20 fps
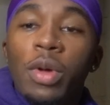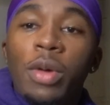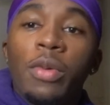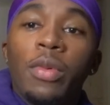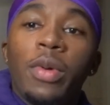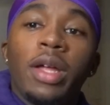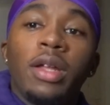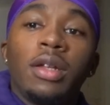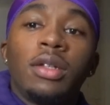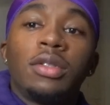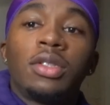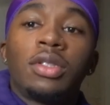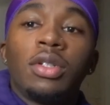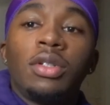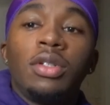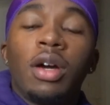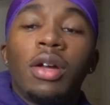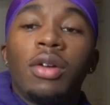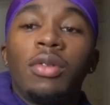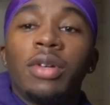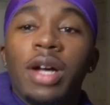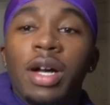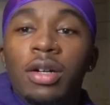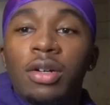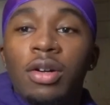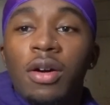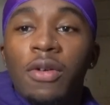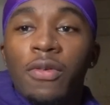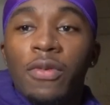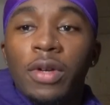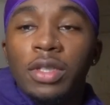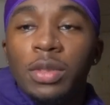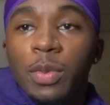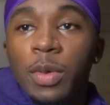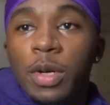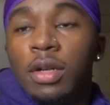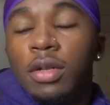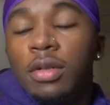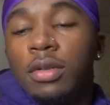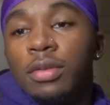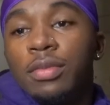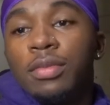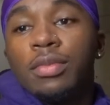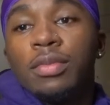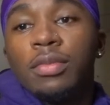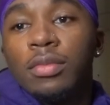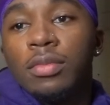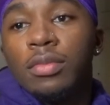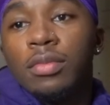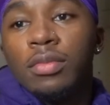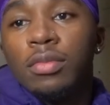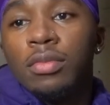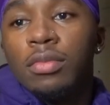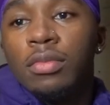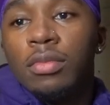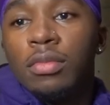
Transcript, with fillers: wait, wait. Bro. So y'all don't got girlfriends, bro? I